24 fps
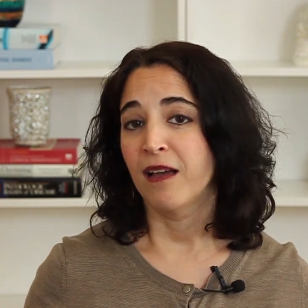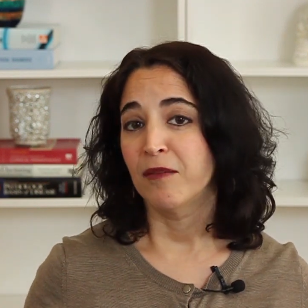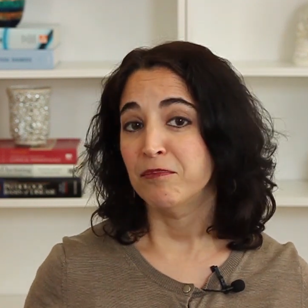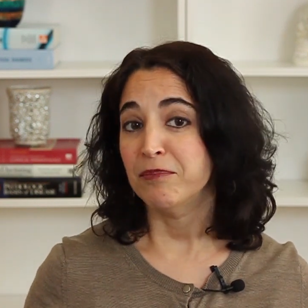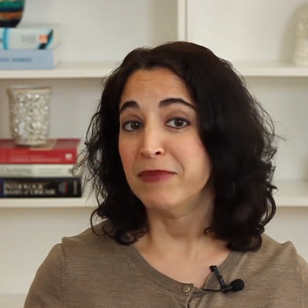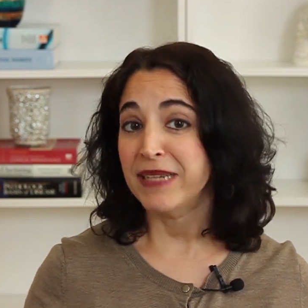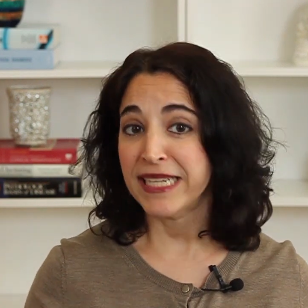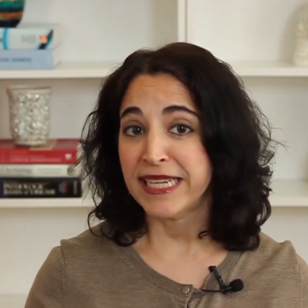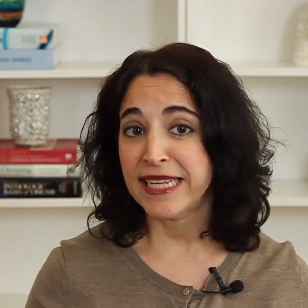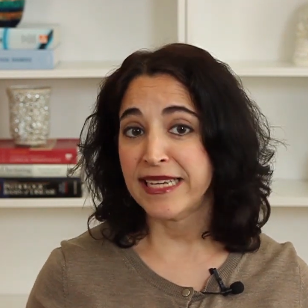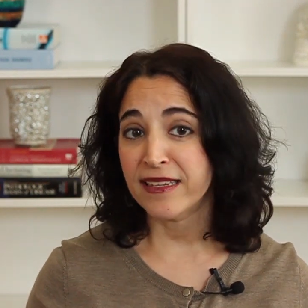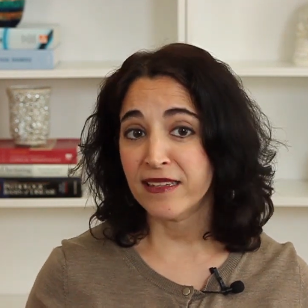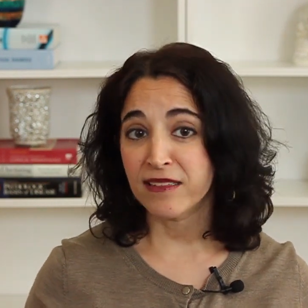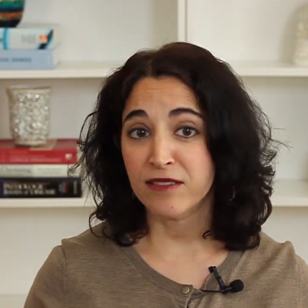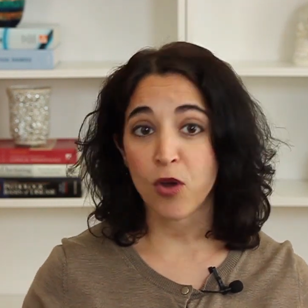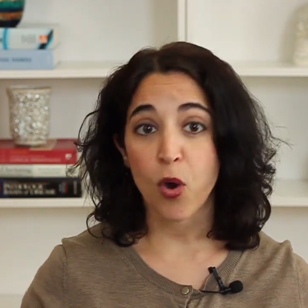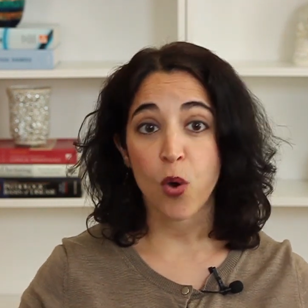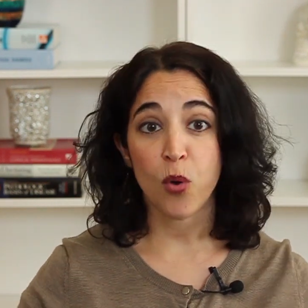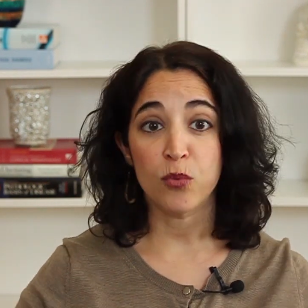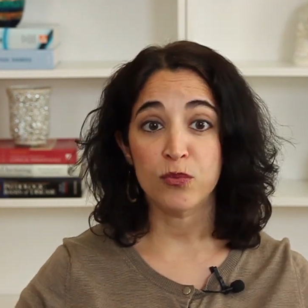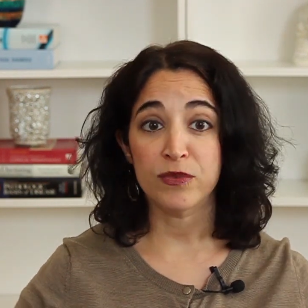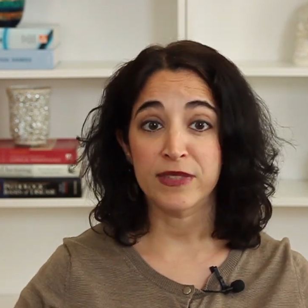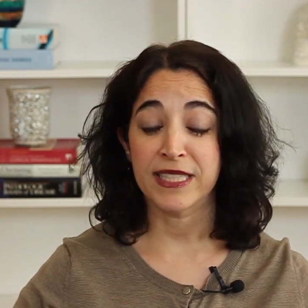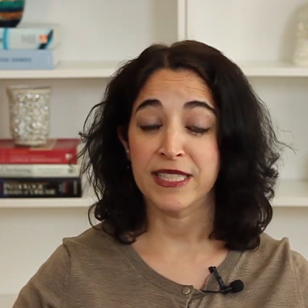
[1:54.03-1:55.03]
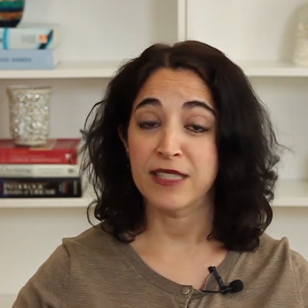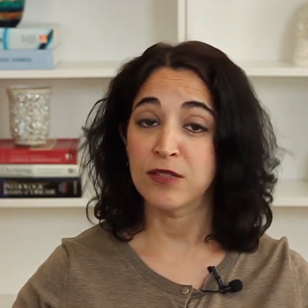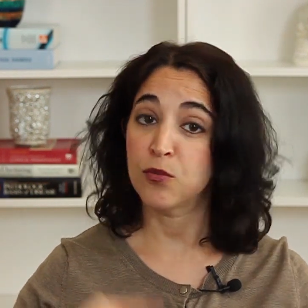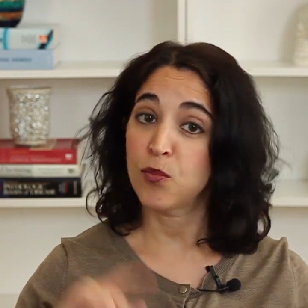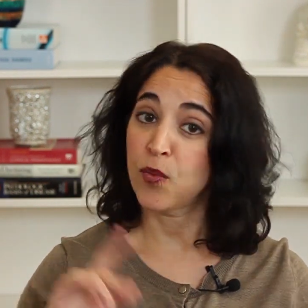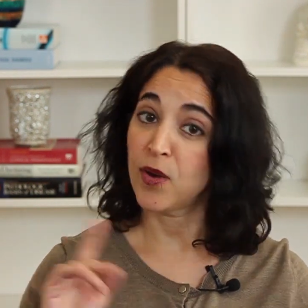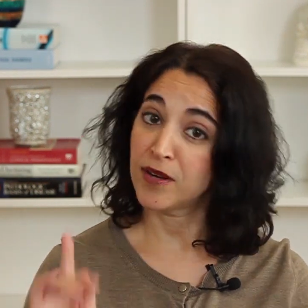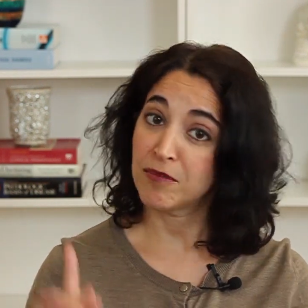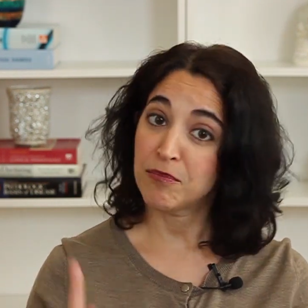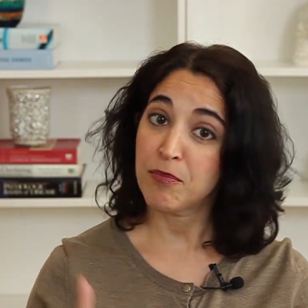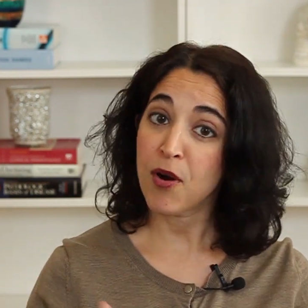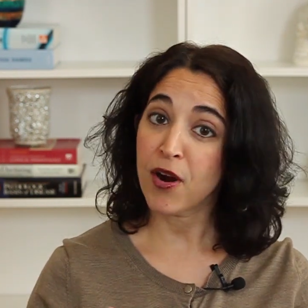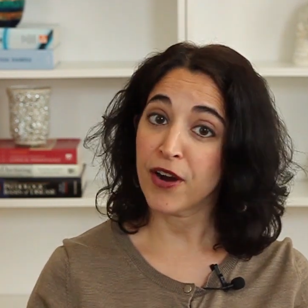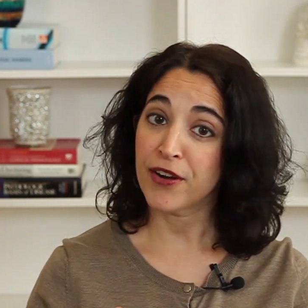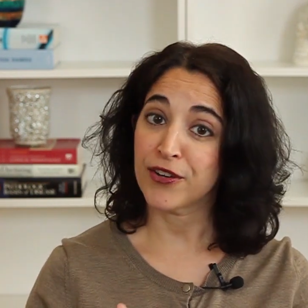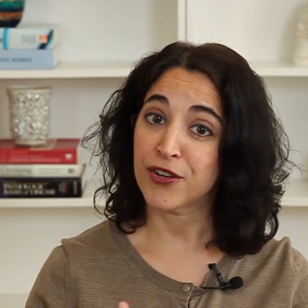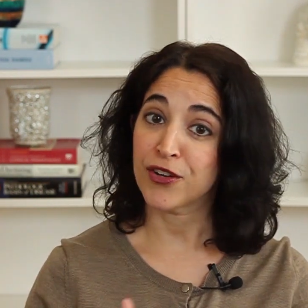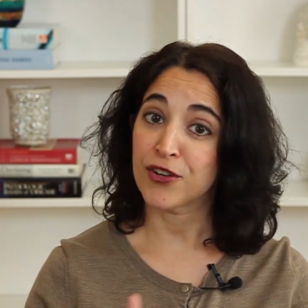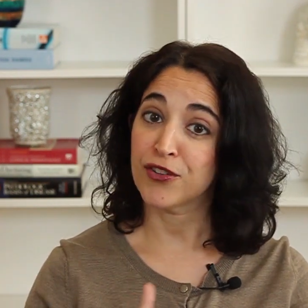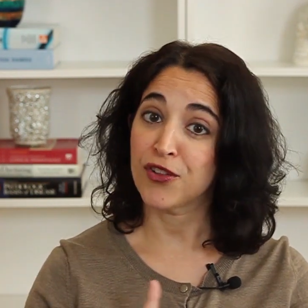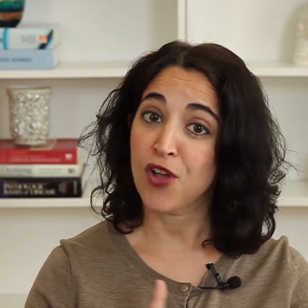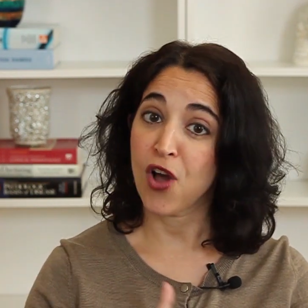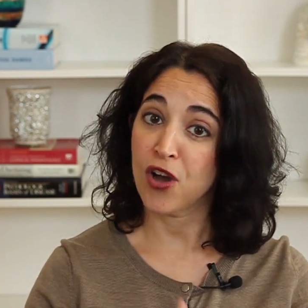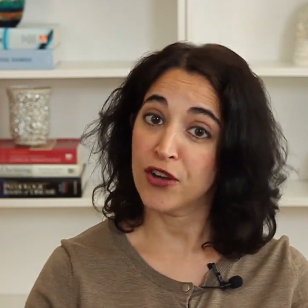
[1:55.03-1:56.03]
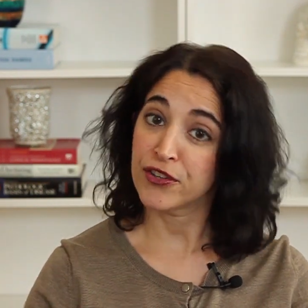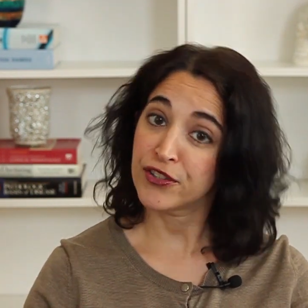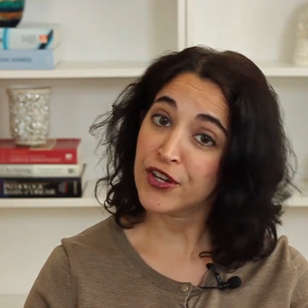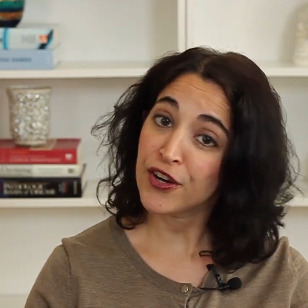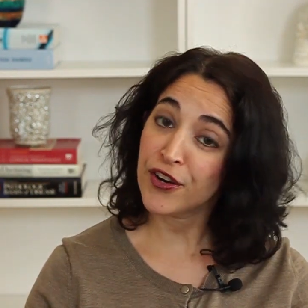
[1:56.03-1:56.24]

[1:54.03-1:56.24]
meaning only one partner long